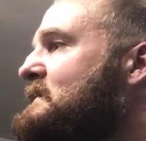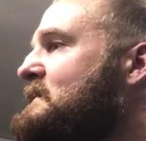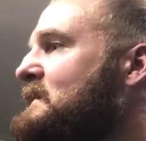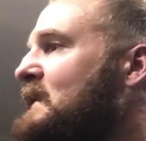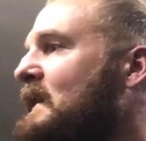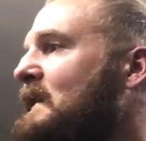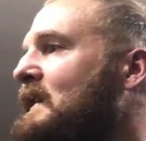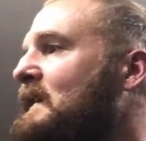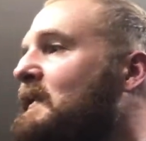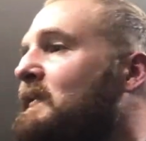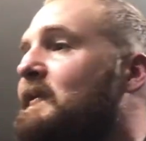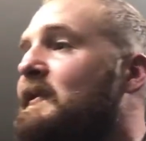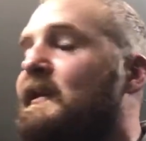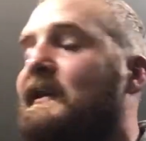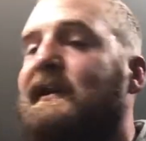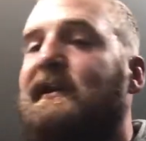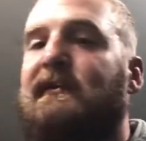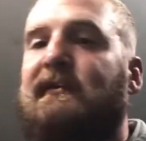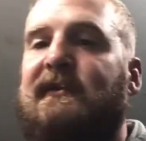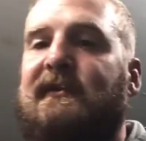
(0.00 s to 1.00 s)
I need to really
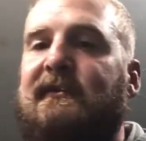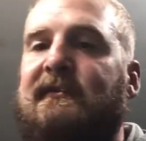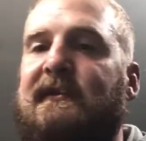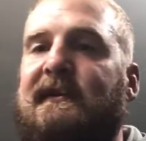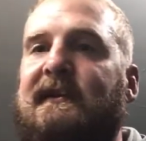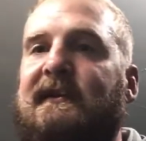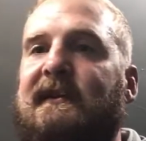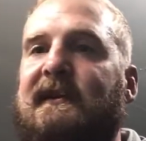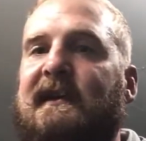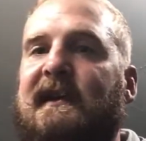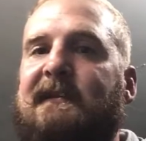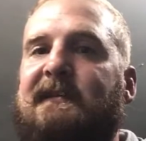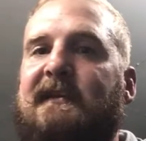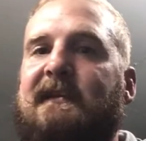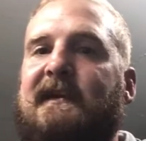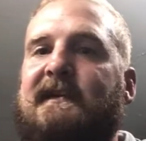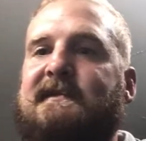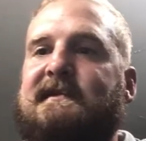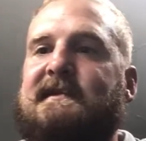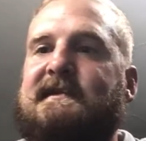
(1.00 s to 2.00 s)
go through and clean up a
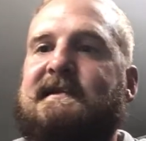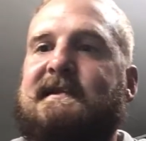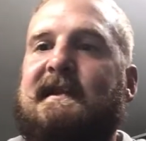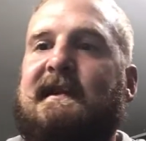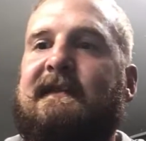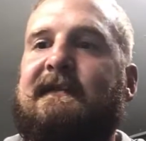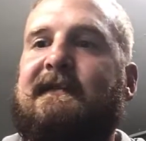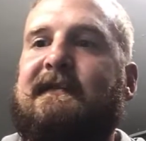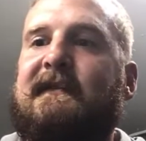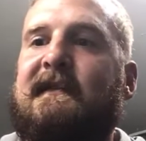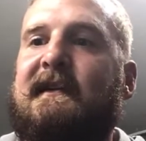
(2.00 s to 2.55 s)
bunch of stuff.